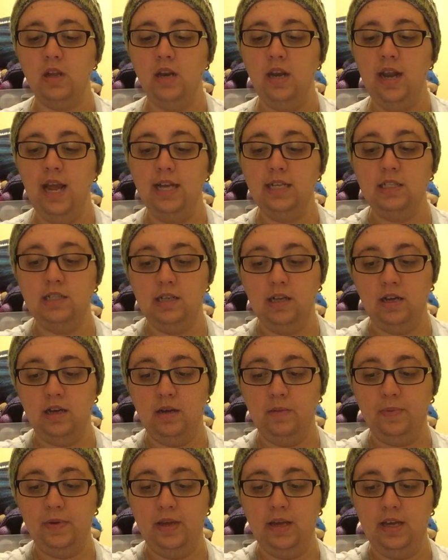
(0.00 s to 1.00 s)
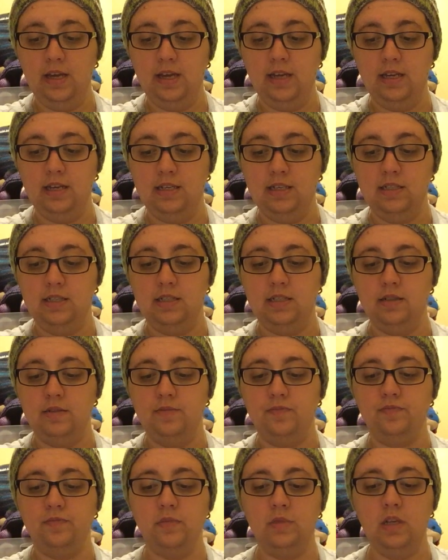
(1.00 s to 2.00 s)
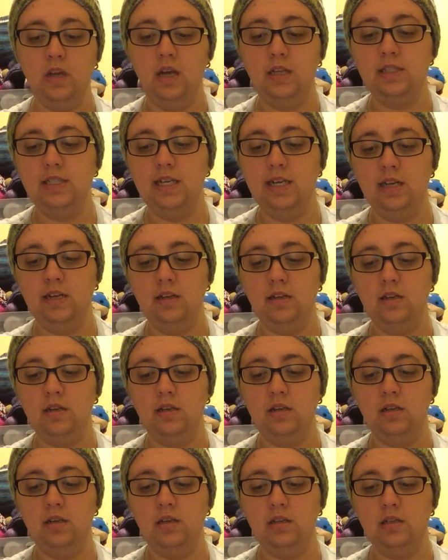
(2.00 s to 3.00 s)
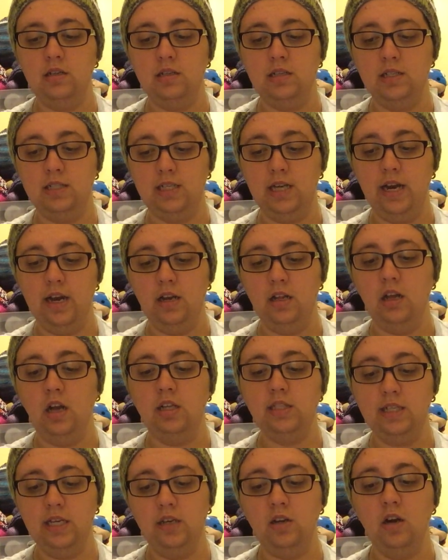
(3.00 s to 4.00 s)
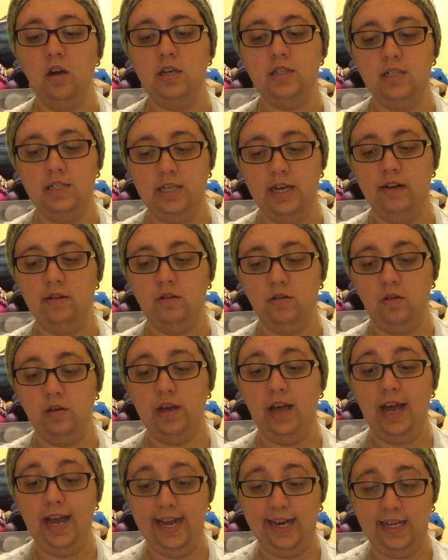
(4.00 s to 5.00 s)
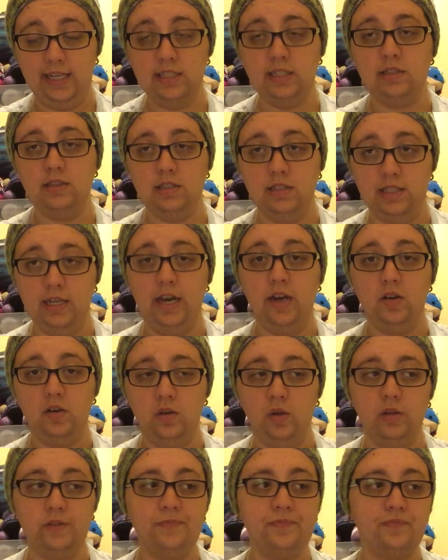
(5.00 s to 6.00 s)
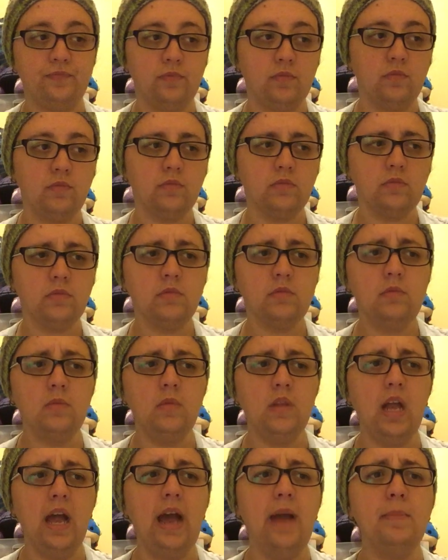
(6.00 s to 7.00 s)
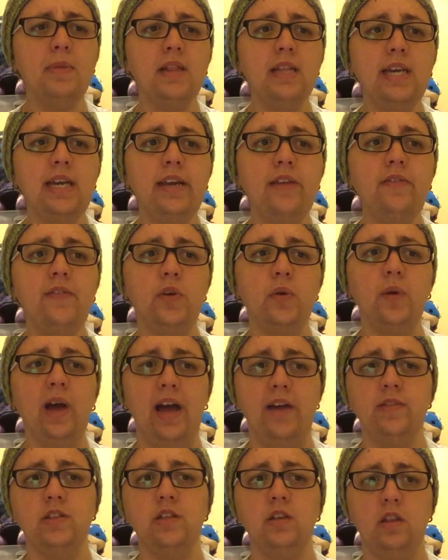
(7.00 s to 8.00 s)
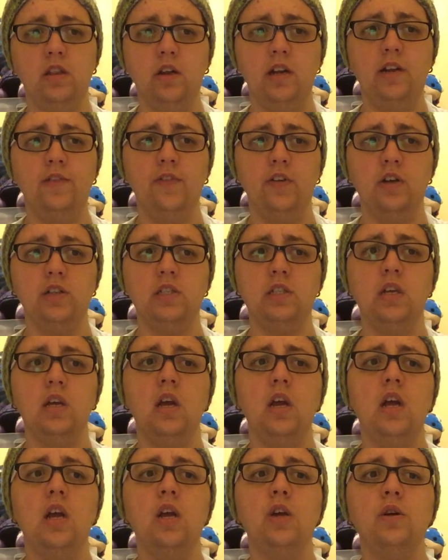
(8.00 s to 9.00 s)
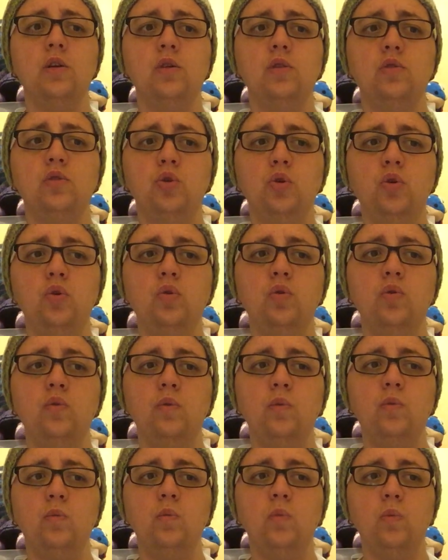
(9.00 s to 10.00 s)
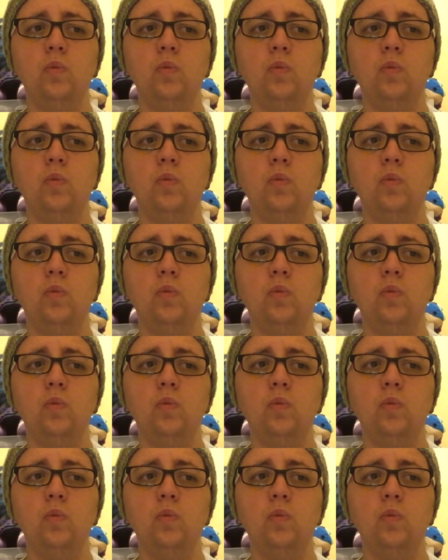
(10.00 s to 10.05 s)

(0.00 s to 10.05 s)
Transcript: Next up is Undead Yarn Designer Along, Heidi's Designer Along. I believe you have until the 31st to